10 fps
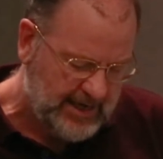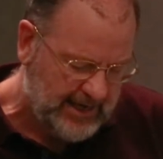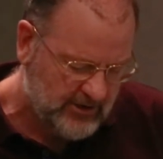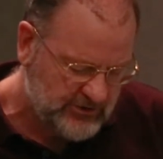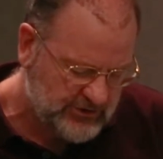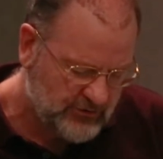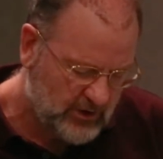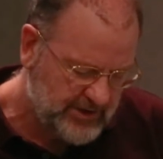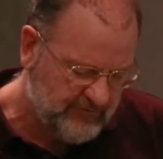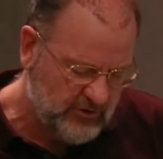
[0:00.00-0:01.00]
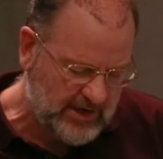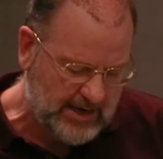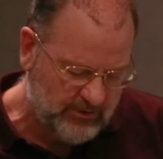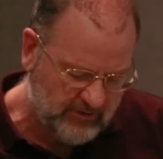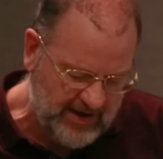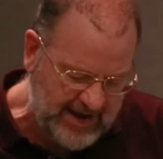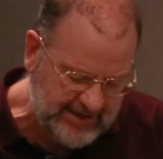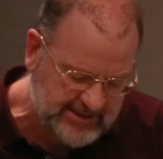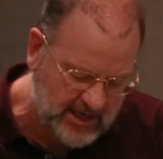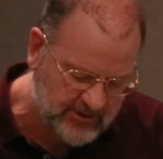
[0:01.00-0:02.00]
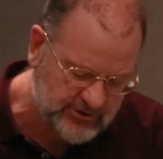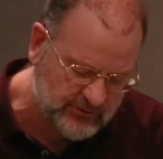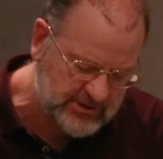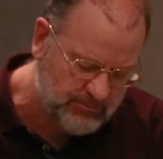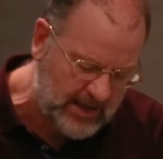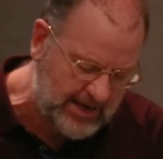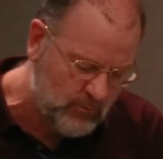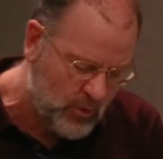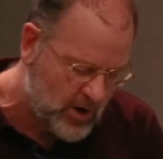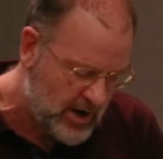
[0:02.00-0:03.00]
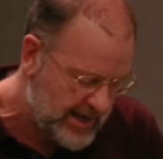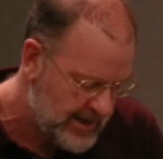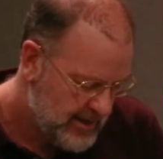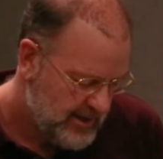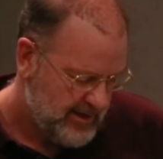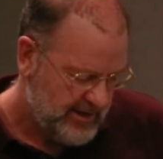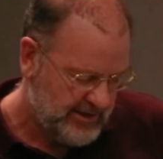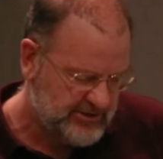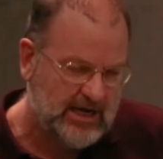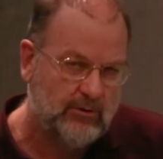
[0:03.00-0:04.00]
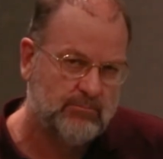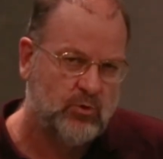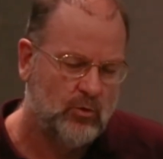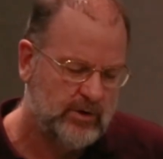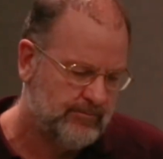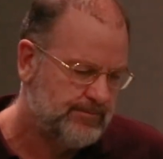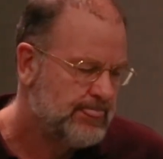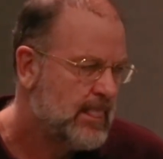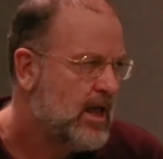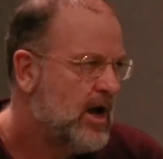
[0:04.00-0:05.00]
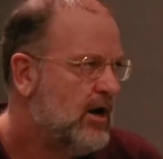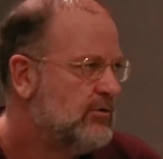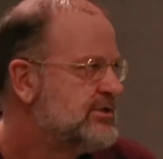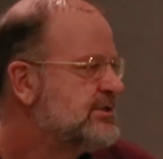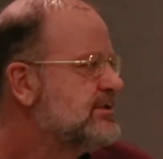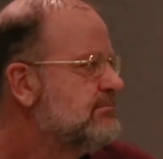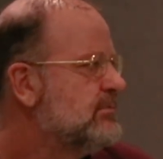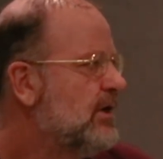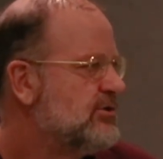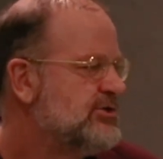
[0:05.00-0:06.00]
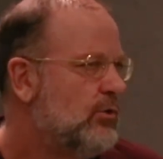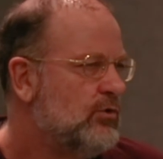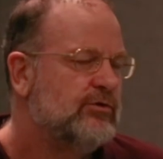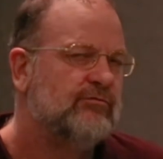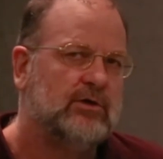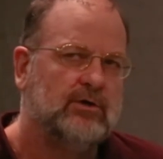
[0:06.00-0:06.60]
And I just thought I'd give you a couple of anecdotes to explain why it's so important. I was north of